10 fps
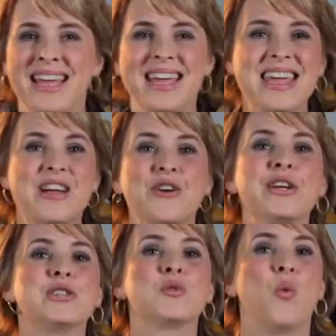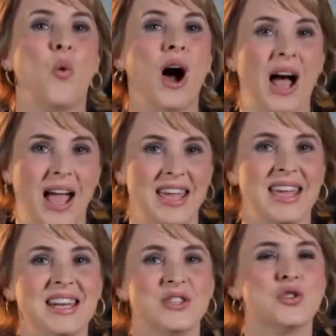Here is why
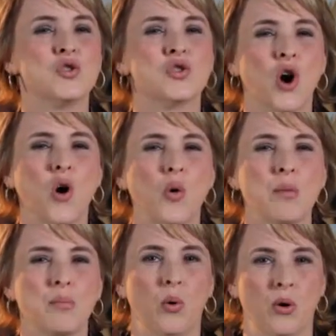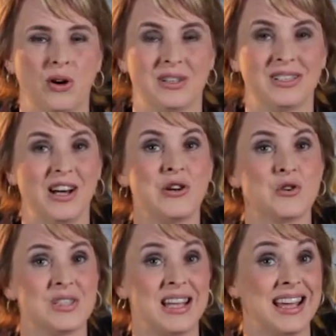it is so important to
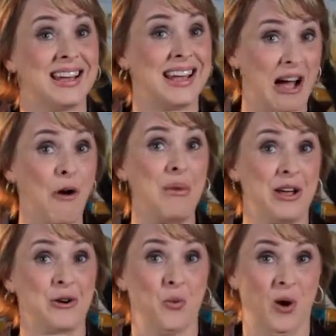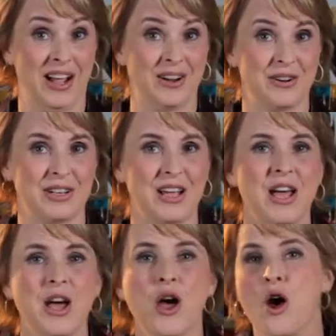understand how men are wired.
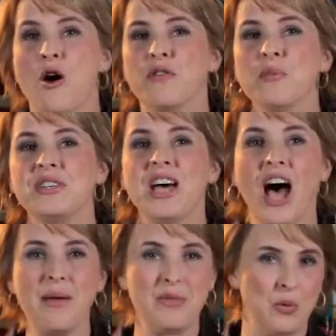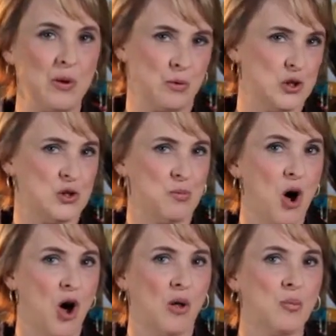From the time that we were
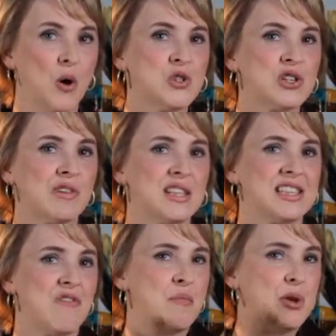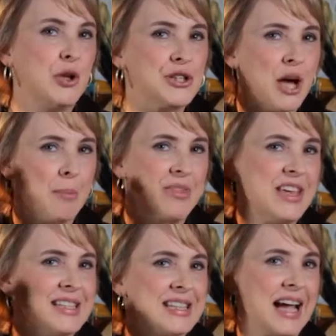small, most of us have built up
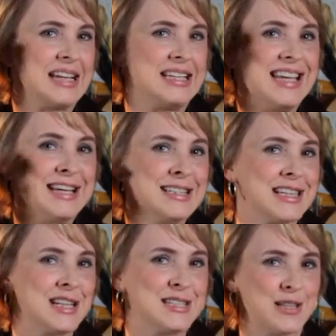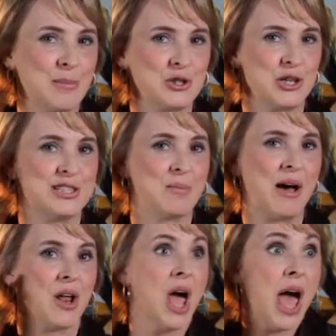these ideas and assumptions
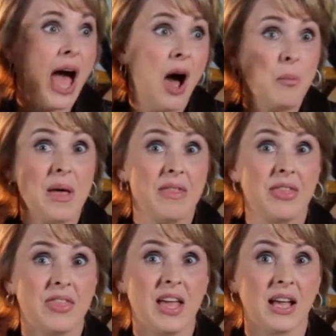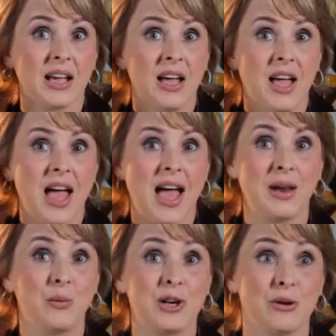about how men think,
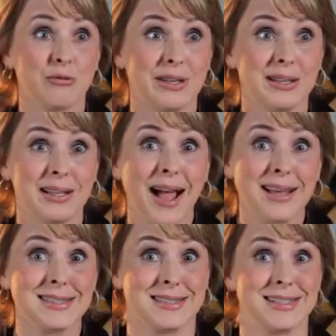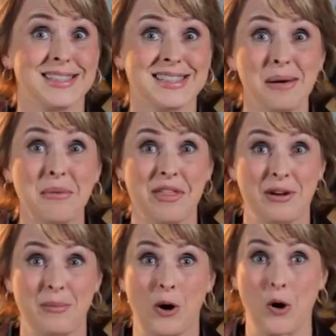and we don't realize that some of
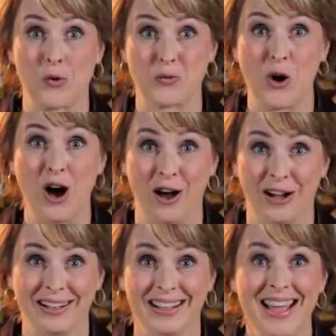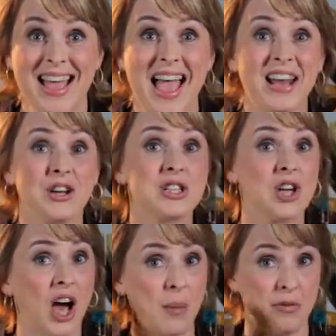them are wrong. And on
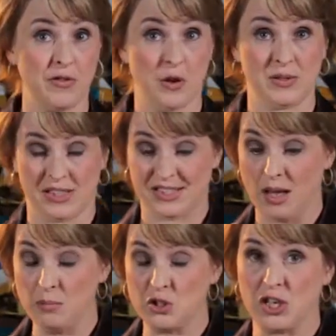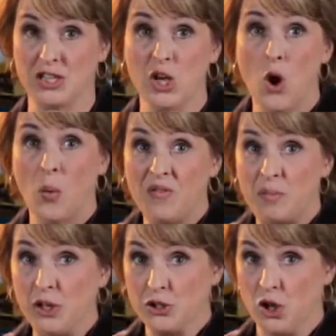top of those assumptions, we've
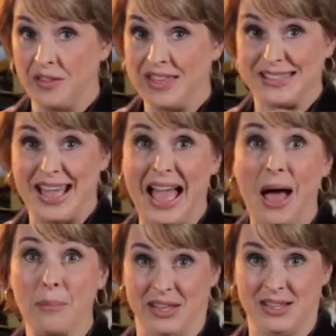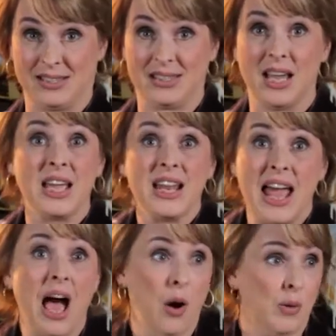built all these habits in
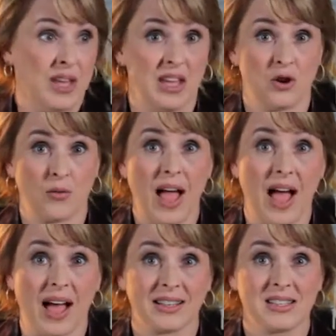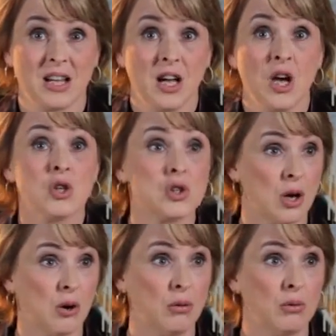how we interact.
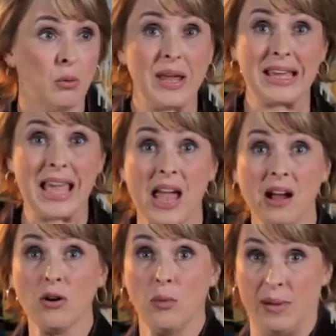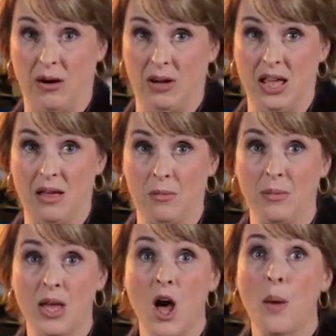So we care about
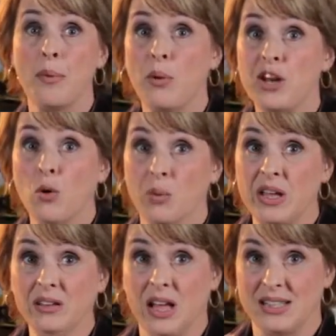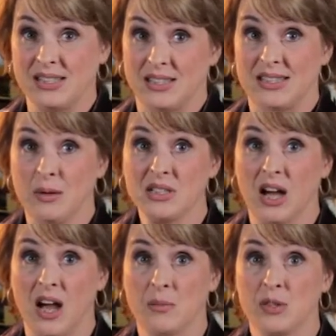him, but we don't realize that
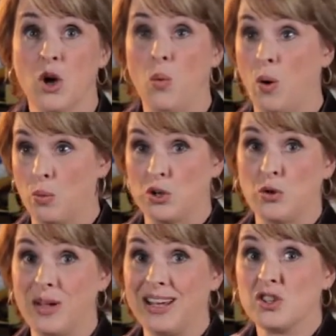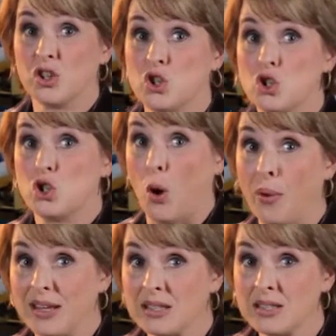sometimes what we're doing to show
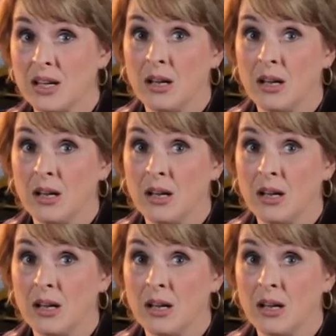it